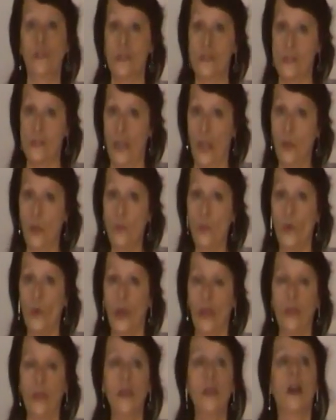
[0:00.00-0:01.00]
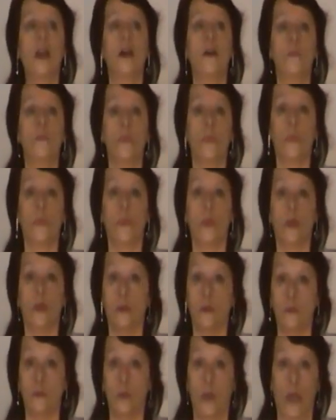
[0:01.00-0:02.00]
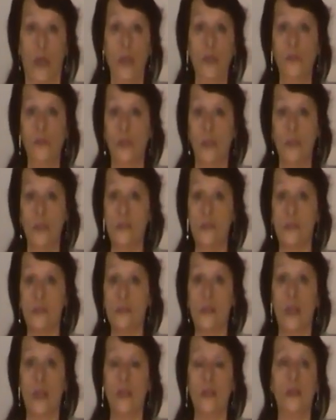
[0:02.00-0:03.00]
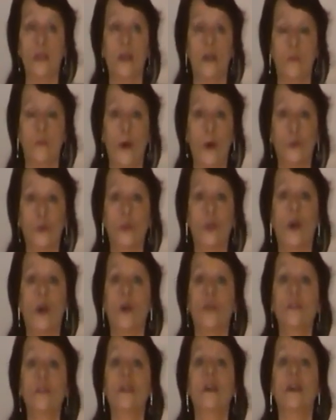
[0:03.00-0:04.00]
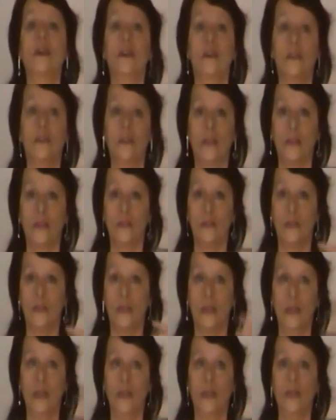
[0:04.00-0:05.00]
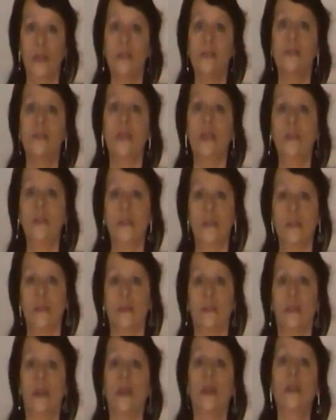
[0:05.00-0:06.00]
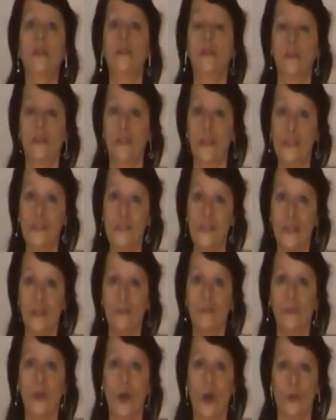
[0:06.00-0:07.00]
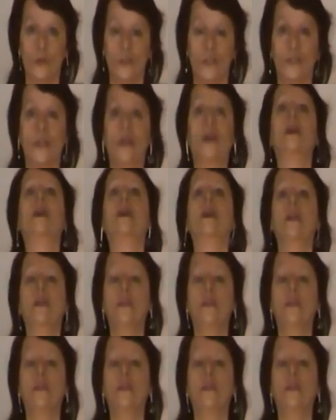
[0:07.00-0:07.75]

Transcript: In the same way, atheists say about God that He is hidden, the hiddenness of God.